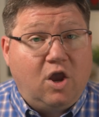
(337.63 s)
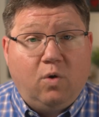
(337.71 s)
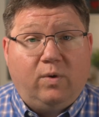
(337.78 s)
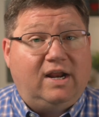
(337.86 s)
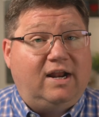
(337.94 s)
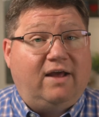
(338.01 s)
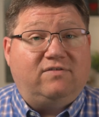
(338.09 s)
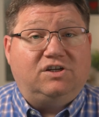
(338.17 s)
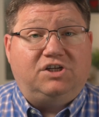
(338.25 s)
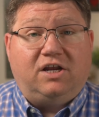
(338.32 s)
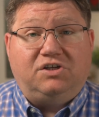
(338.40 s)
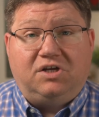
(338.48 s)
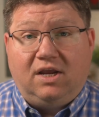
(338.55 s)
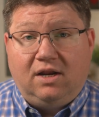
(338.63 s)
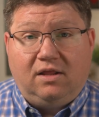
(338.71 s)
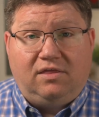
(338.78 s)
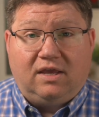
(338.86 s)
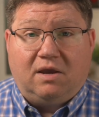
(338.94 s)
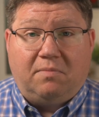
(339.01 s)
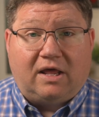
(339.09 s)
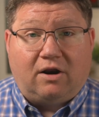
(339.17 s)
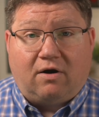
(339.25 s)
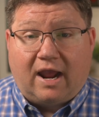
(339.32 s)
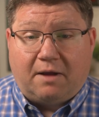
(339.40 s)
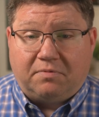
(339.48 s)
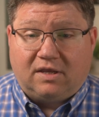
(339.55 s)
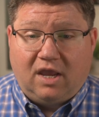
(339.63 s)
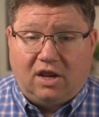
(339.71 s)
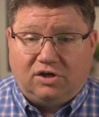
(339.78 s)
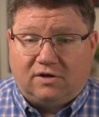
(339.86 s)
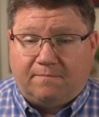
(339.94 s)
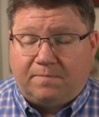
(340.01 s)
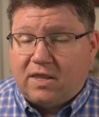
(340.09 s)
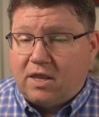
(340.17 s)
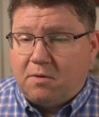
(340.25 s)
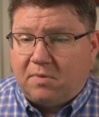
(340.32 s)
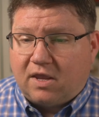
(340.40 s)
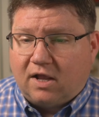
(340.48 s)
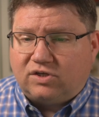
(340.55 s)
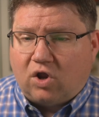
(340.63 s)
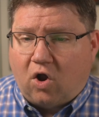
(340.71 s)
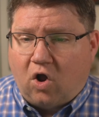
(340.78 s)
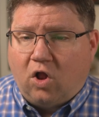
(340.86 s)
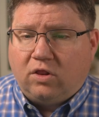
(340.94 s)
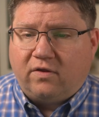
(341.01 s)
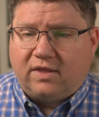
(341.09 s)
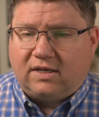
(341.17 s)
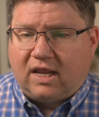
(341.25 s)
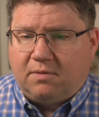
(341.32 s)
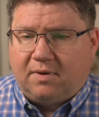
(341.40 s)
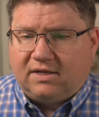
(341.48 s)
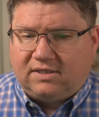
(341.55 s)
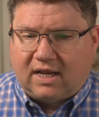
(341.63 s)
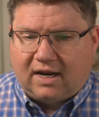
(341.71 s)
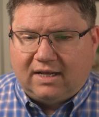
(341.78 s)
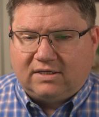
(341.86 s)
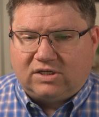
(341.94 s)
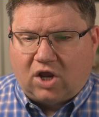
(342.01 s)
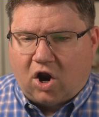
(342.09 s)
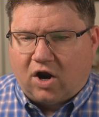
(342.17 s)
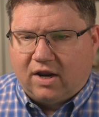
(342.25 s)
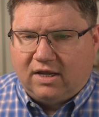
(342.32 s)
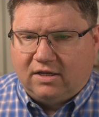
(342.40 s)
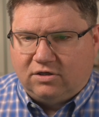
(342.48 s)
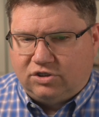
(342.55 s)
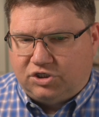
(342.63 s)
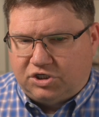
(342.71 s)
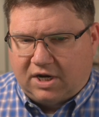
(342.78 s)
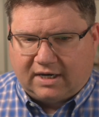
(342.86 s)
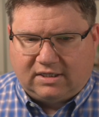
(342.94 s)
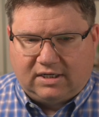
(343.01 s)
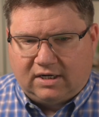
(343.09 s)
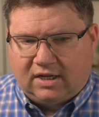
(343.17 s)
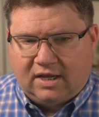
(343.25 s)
We didn't have to change anything about our application because all of the database settings are injected.